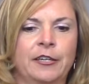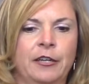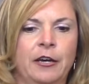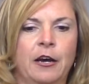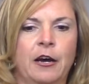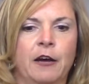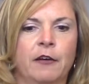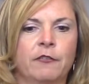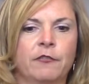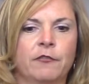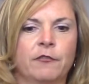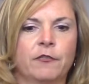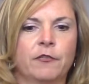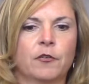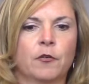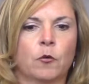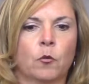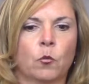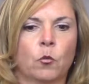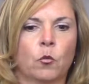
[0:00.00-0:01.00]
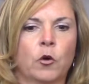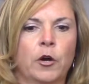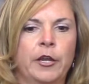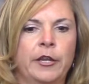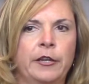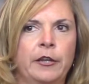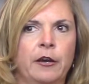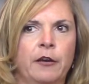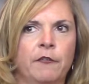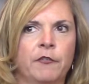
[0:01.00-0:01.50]
enough,
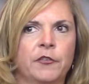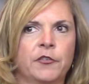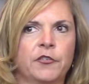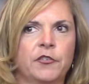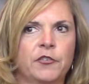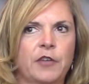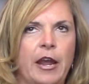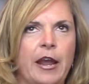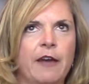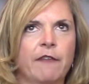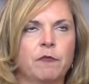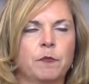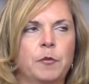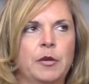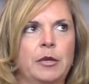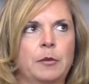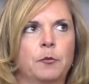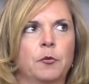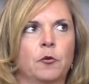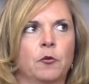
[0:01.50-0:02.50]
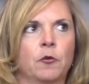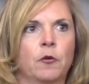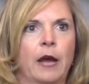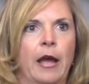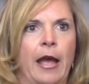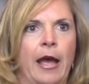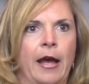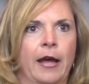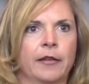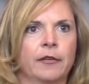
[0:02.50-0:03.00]
one of the staff people
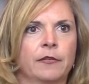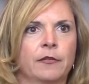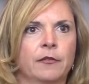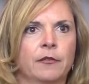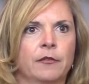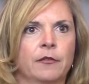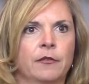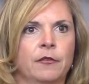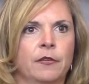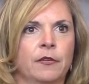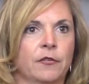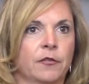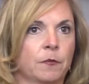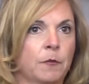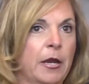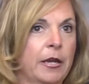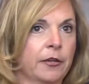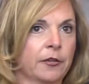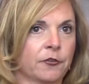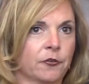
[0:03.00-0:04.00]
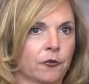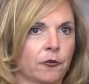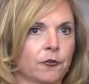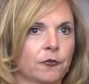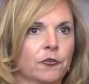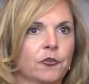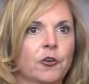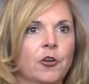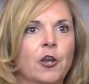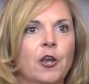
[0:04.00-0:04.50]
at this
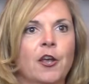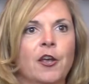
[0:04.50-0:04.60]
megachurch